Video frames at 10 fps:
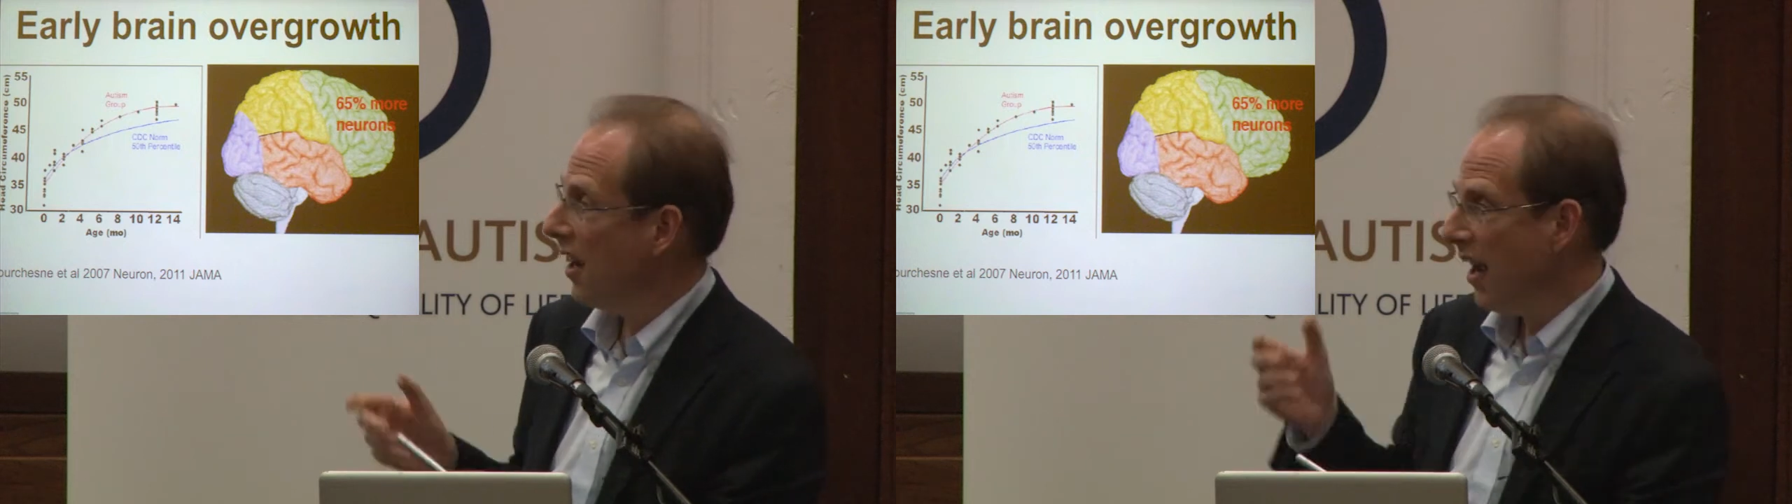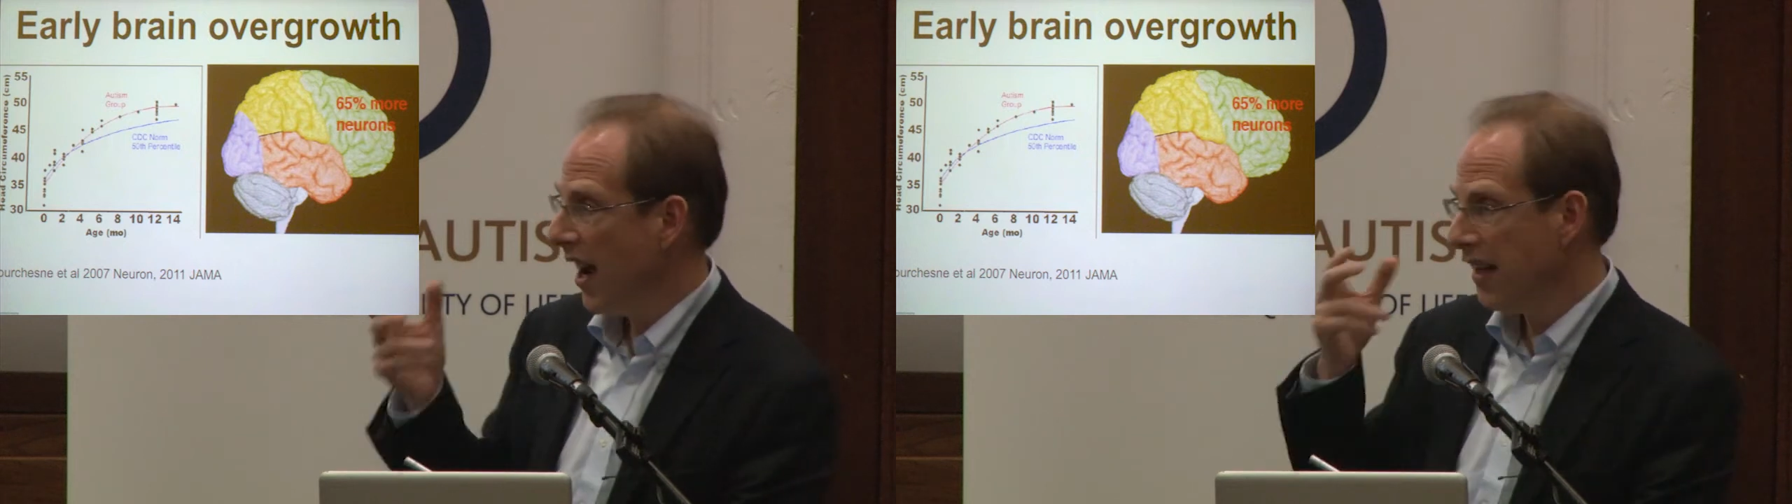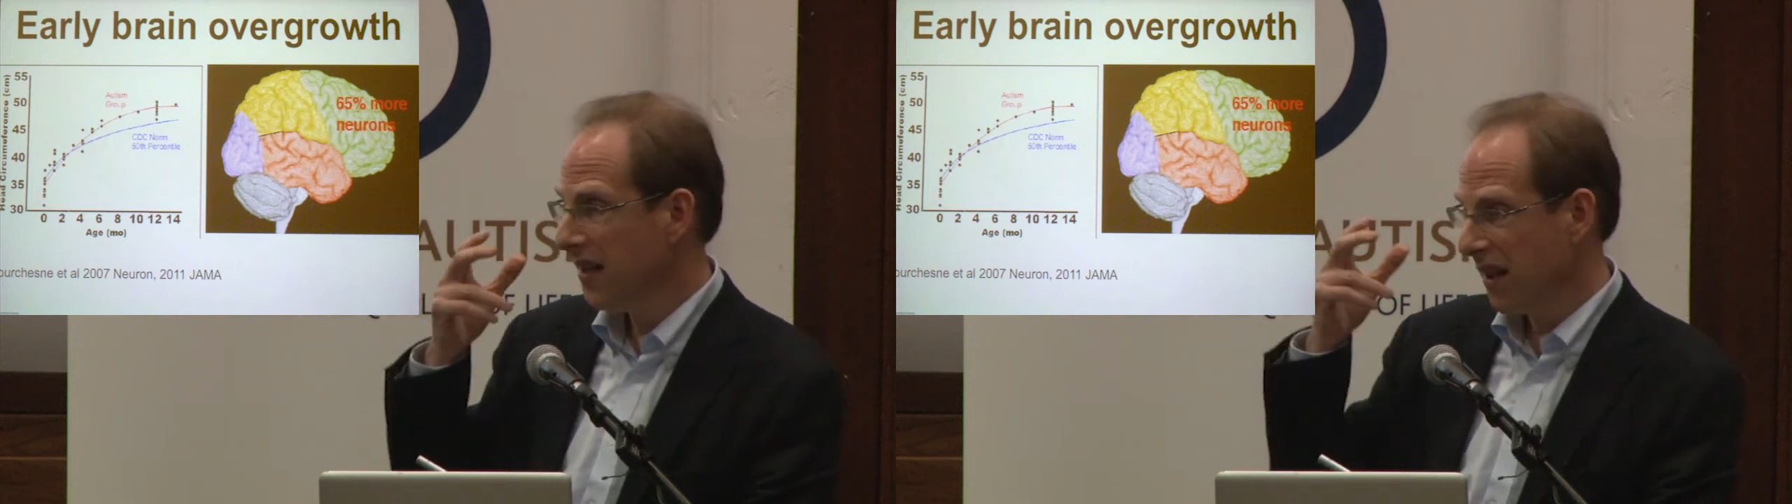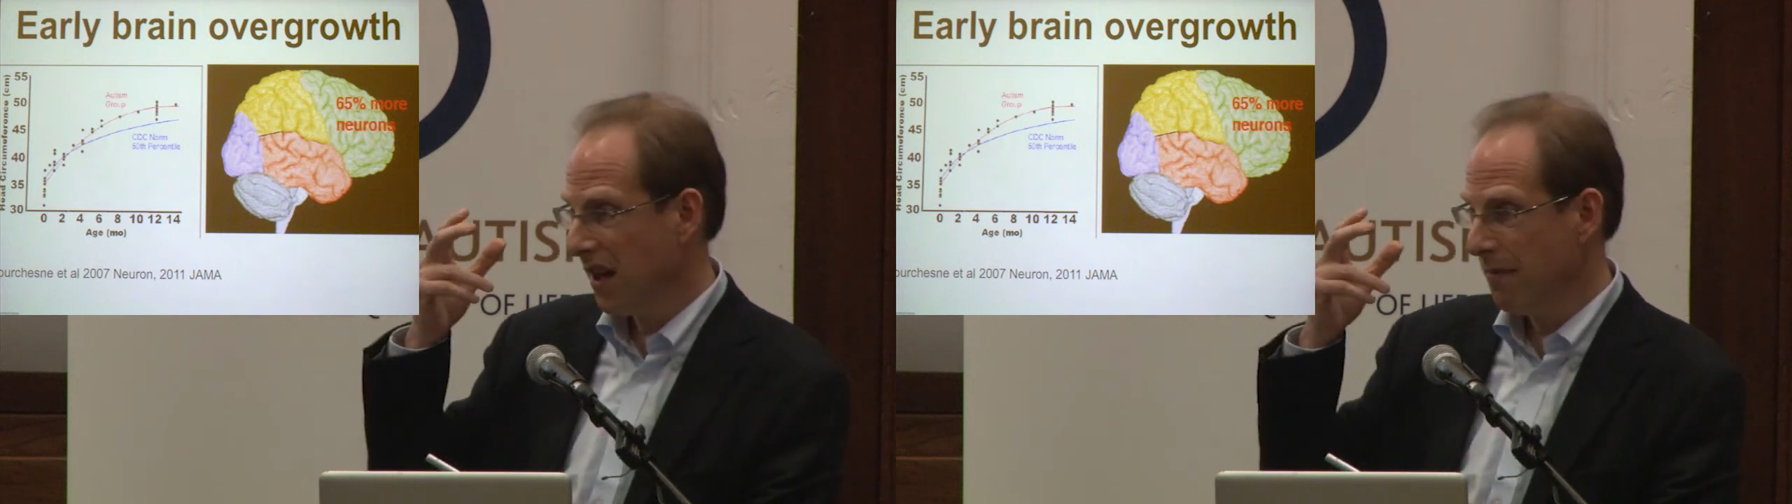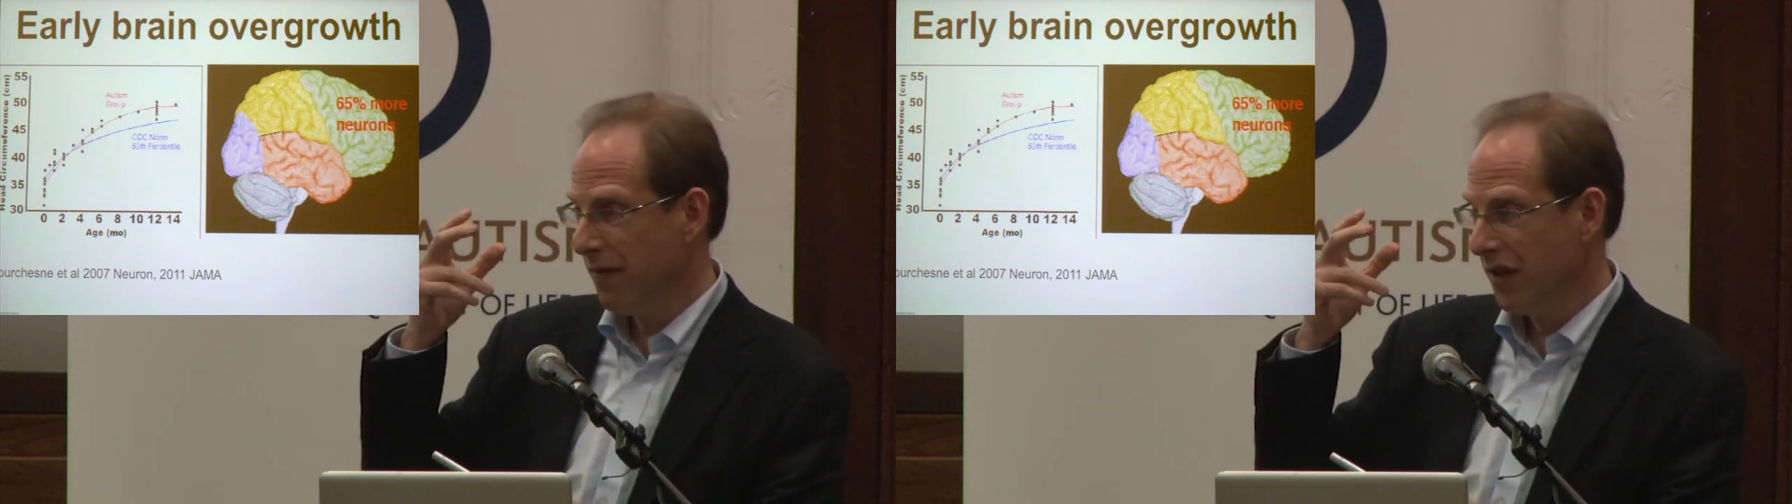head
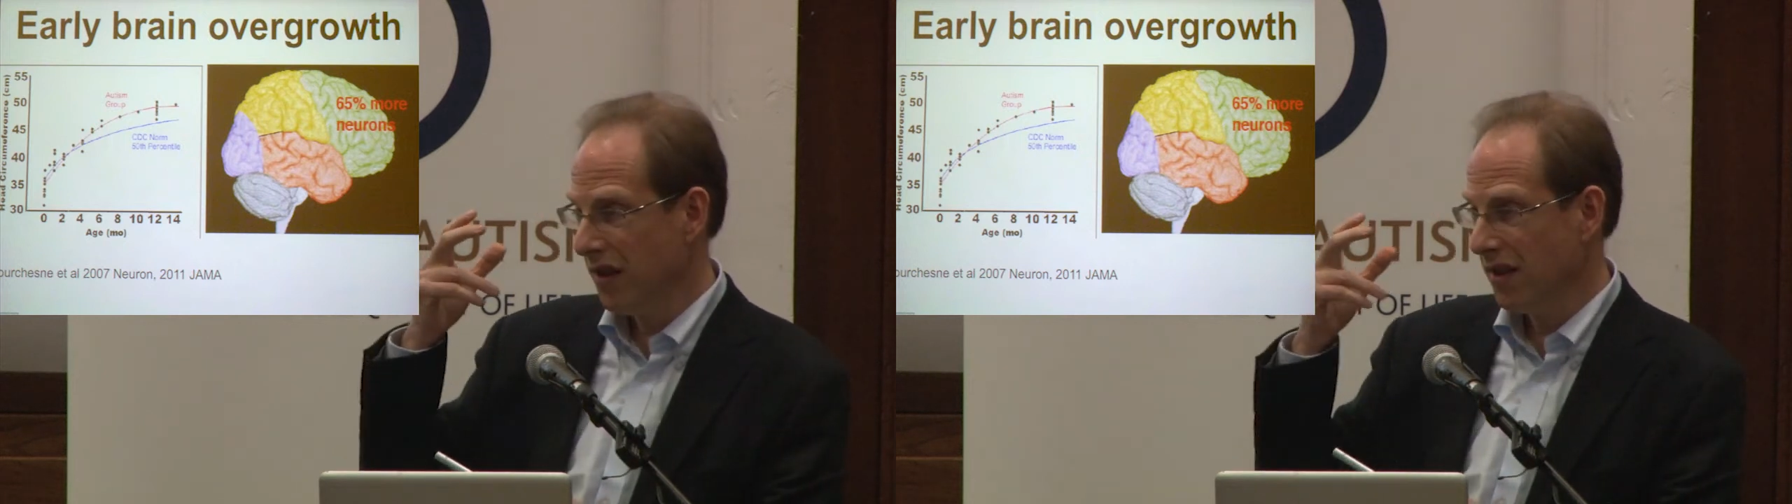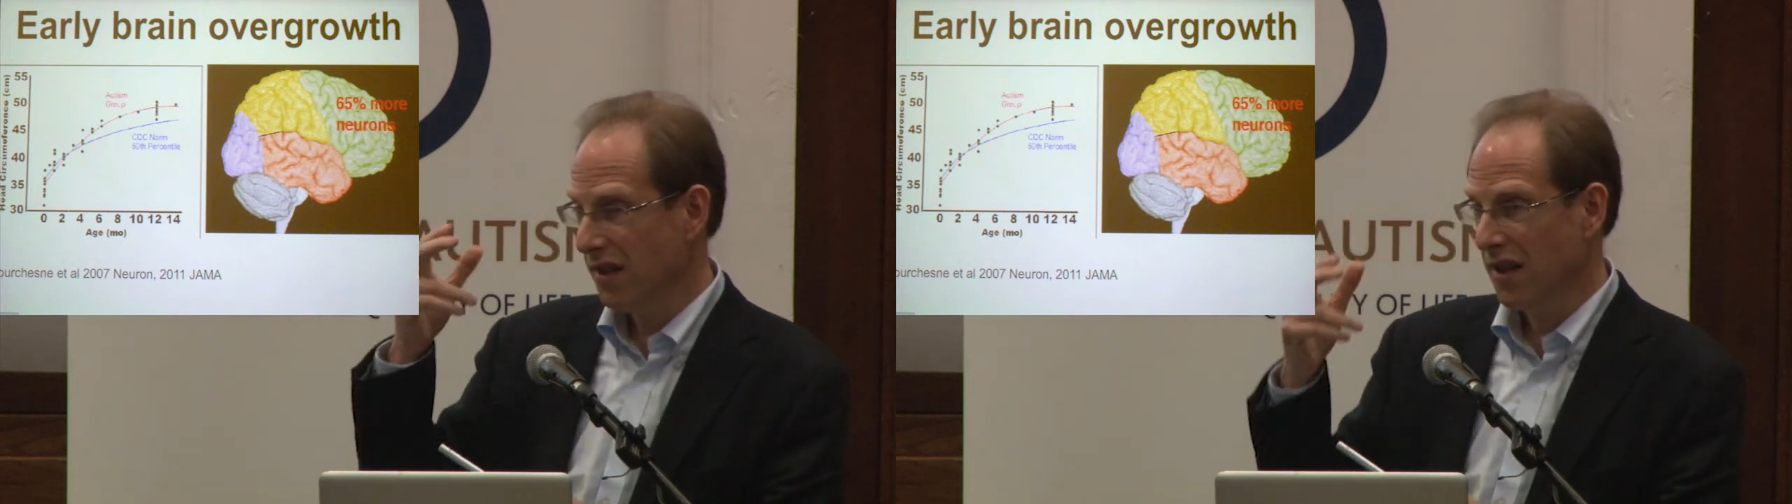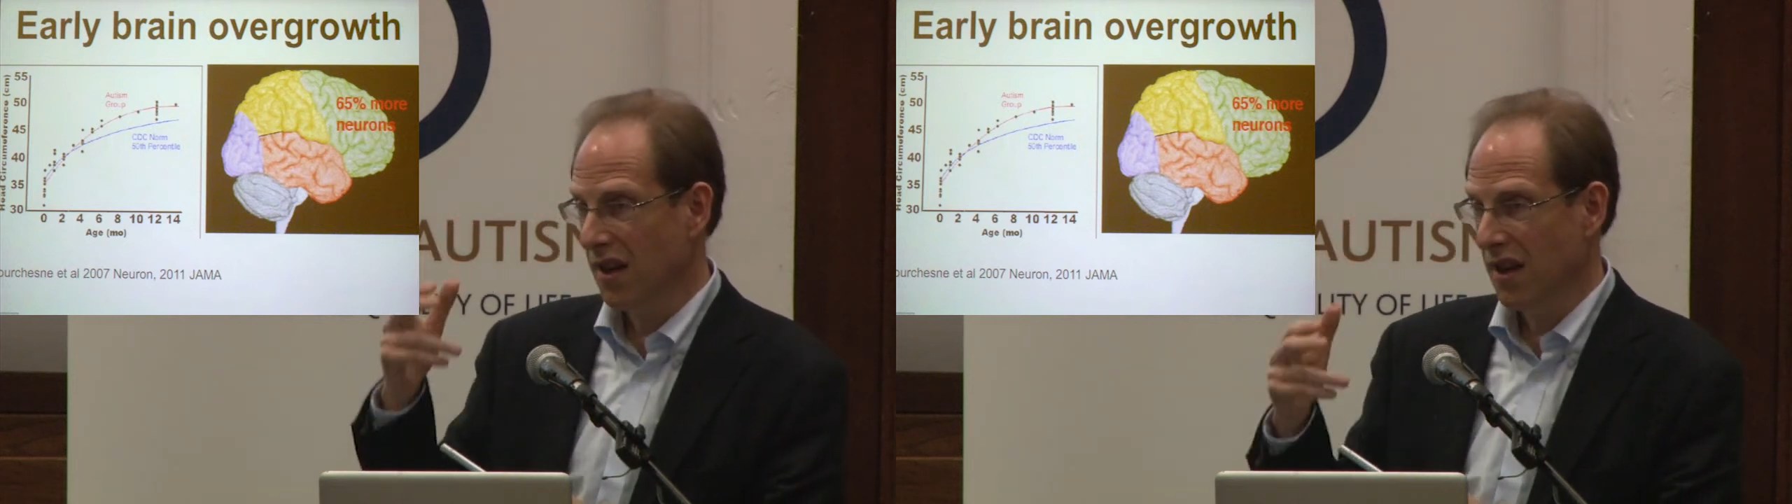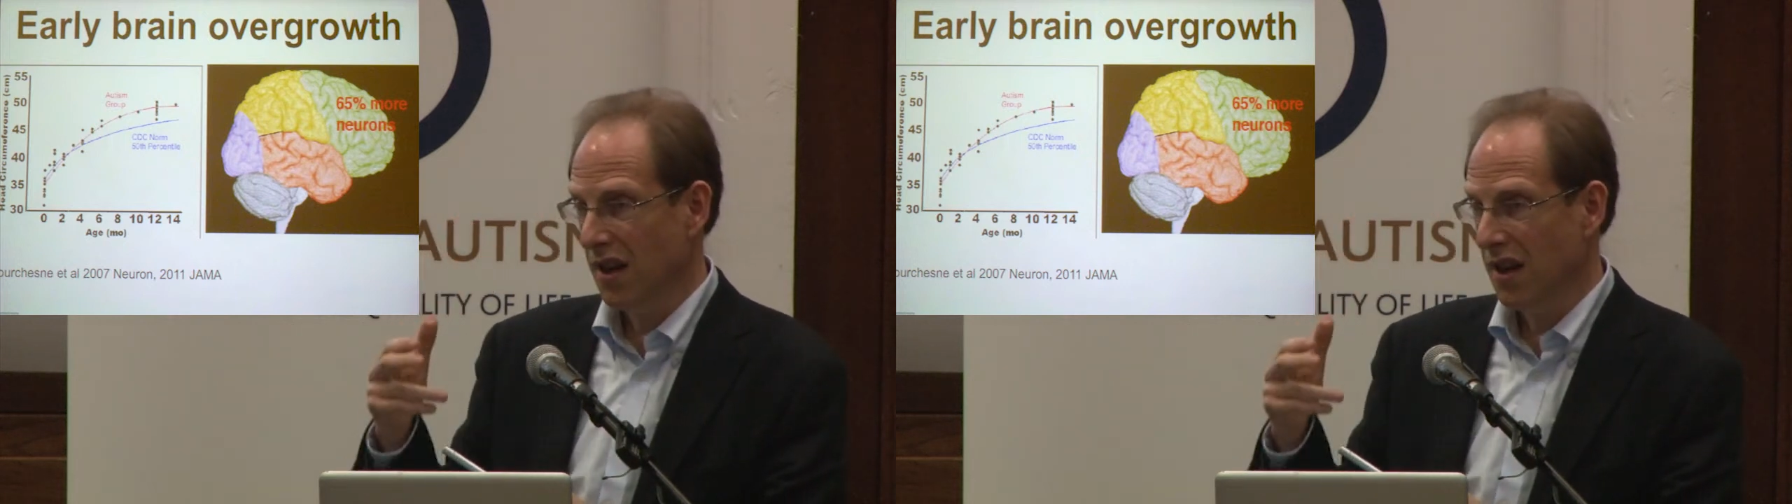circumference